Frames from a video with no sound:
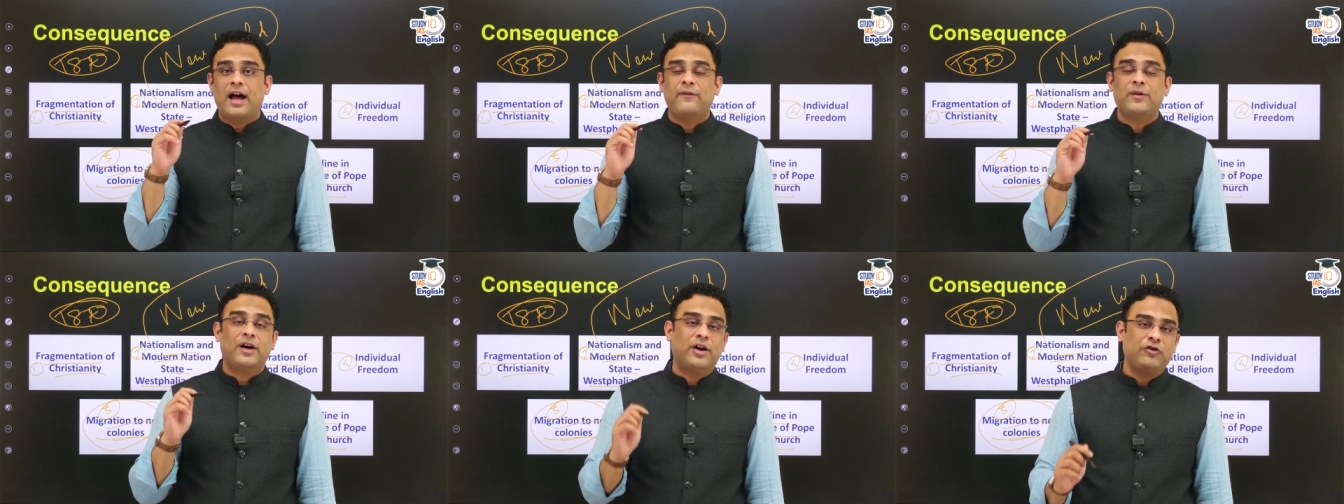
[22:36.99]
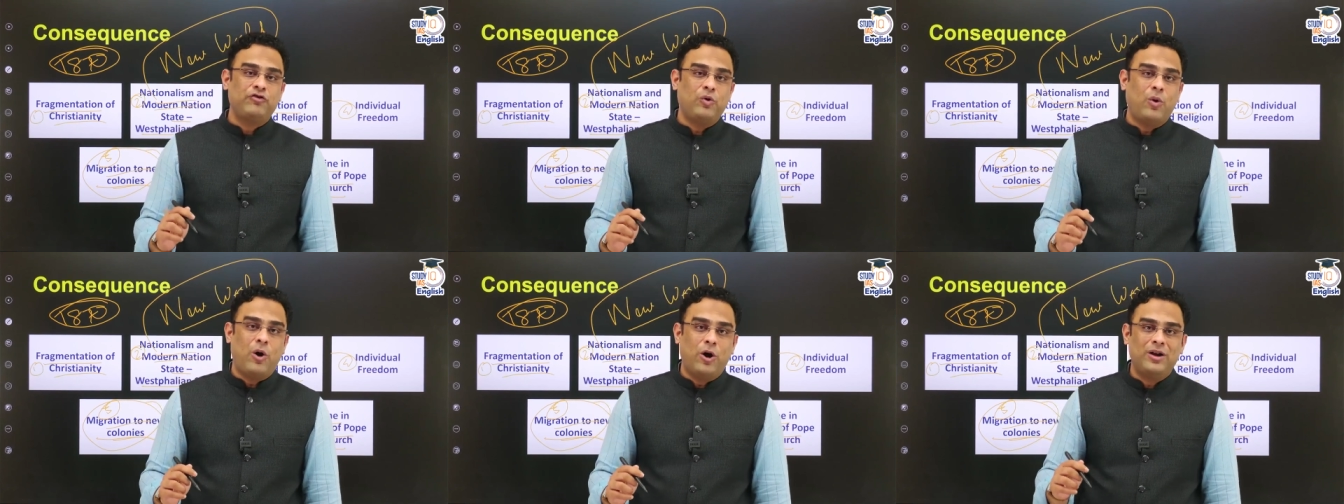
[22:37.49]
I will urge
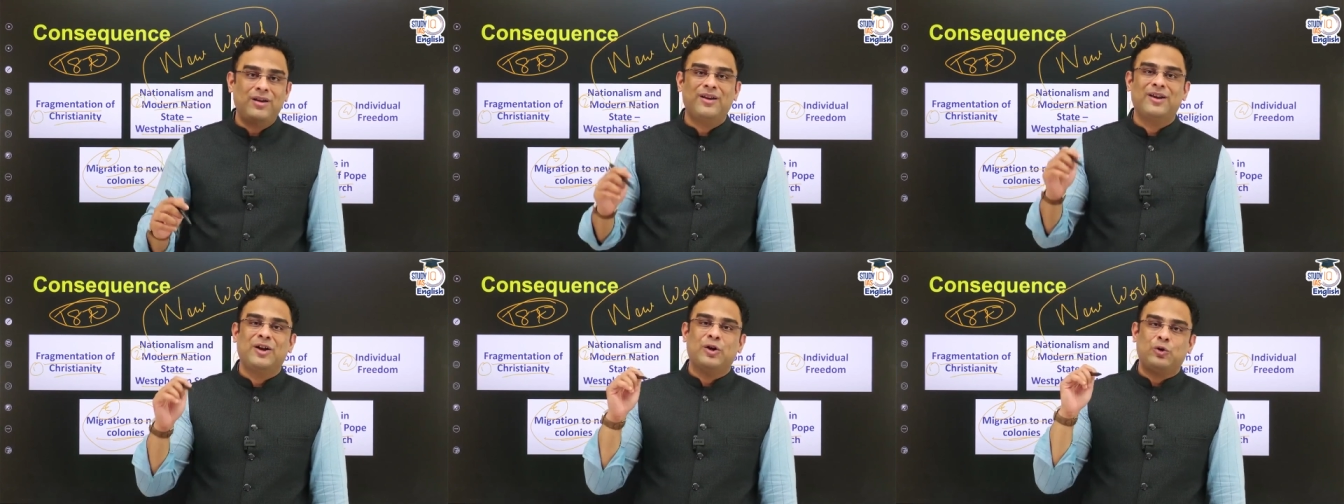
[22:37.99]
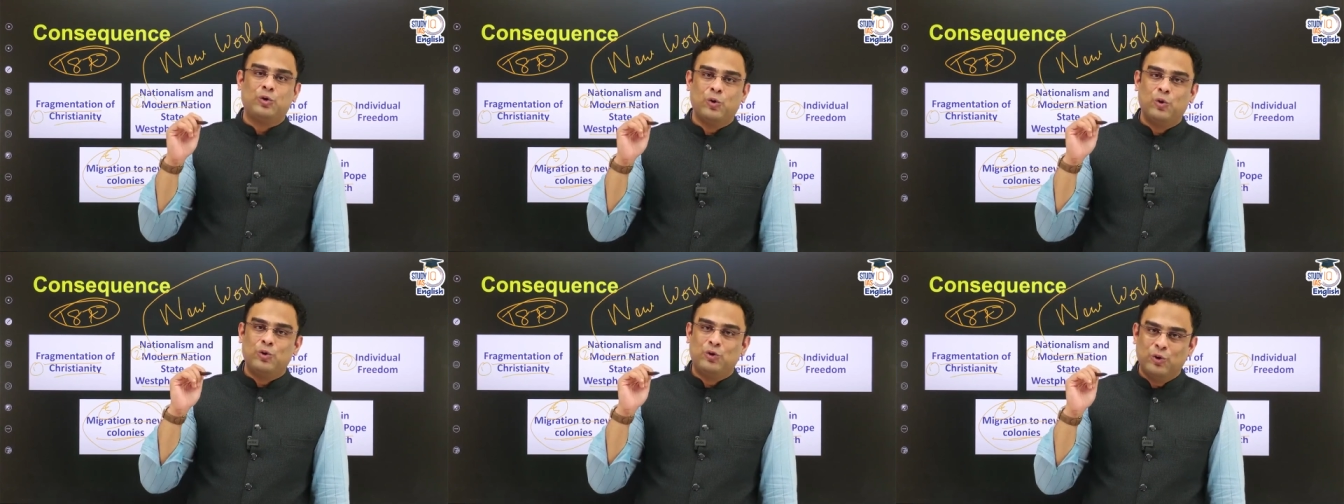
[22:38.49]
you all
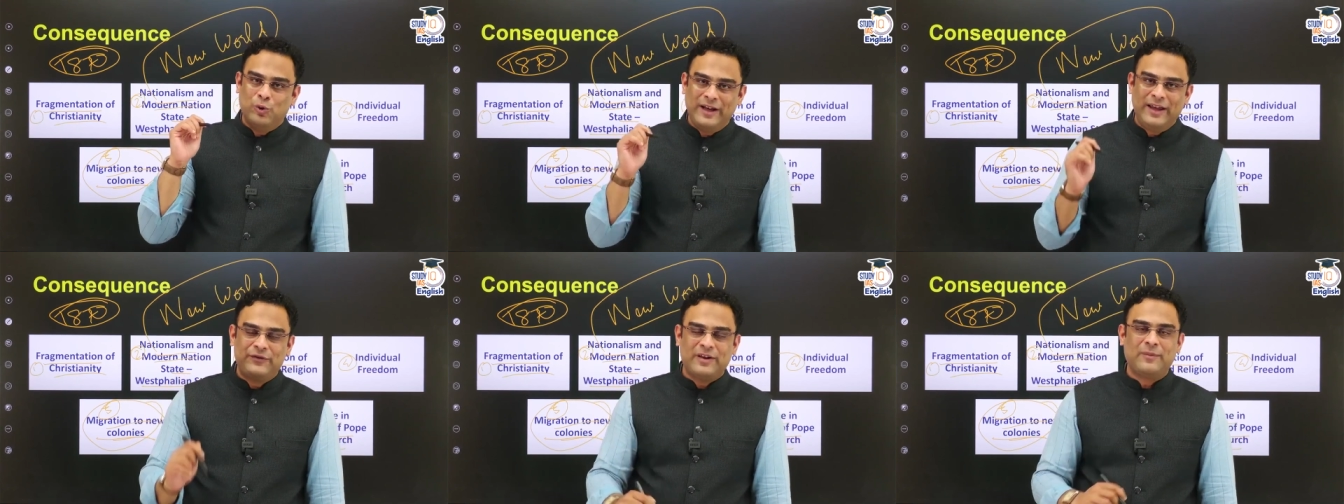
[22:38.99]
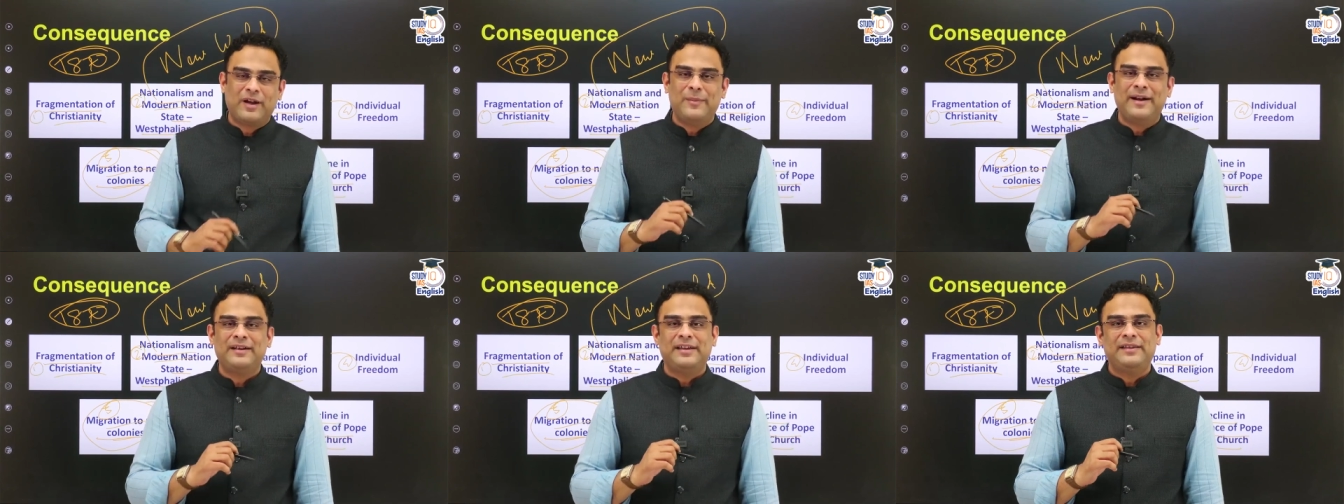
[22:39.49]
to do leave some
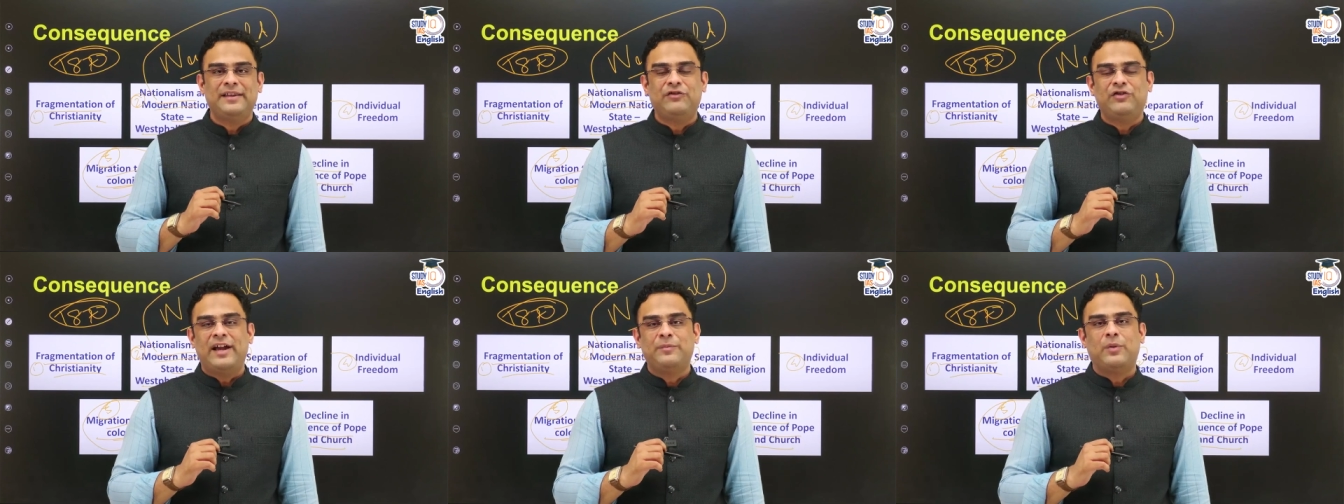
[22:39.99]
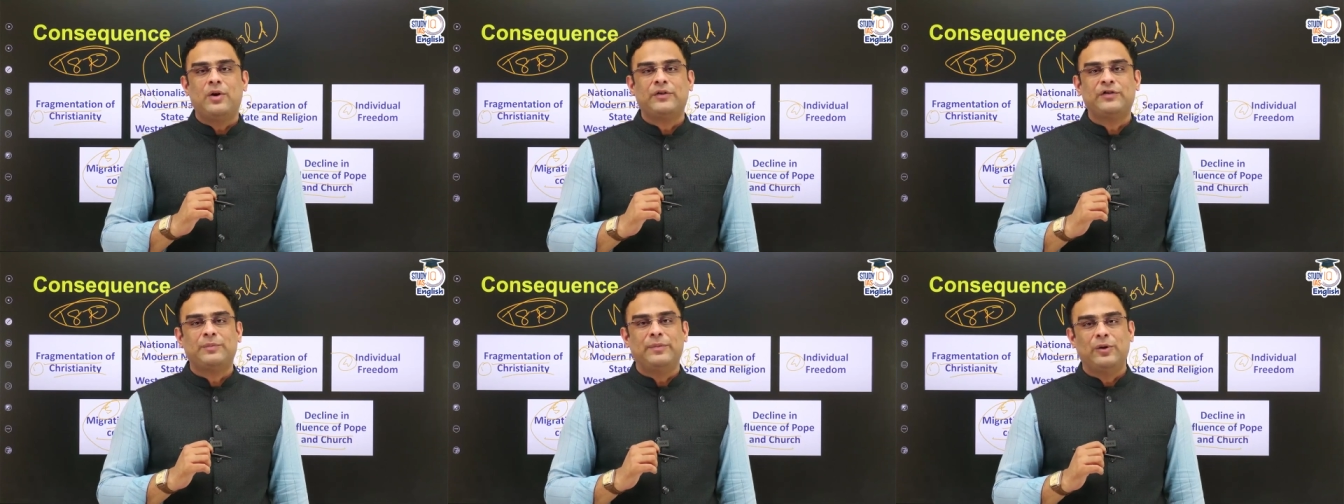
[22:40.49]
comment in the chat
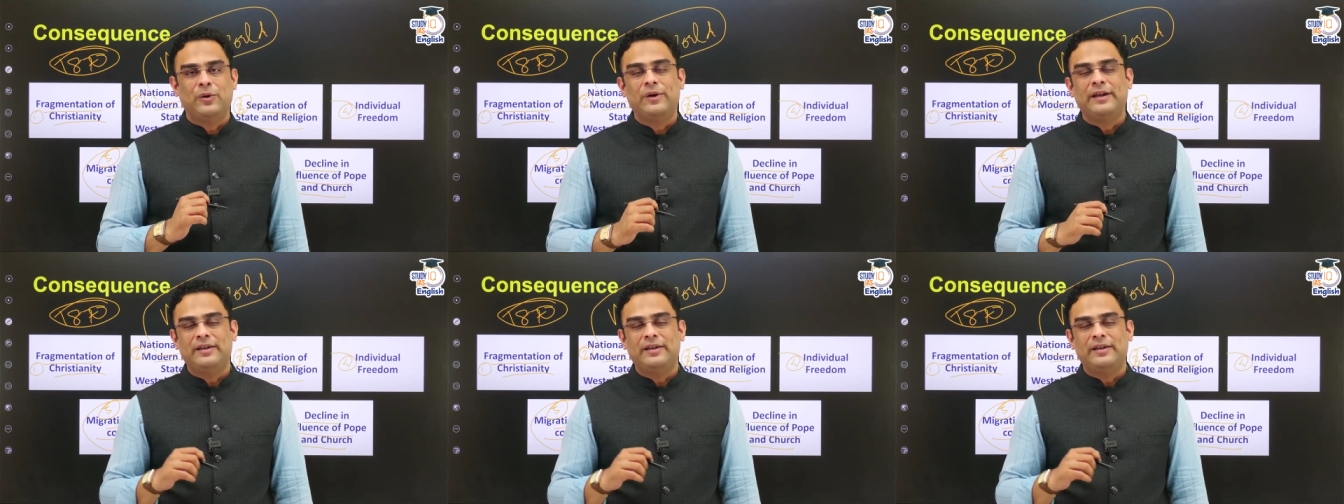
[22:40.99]
box below,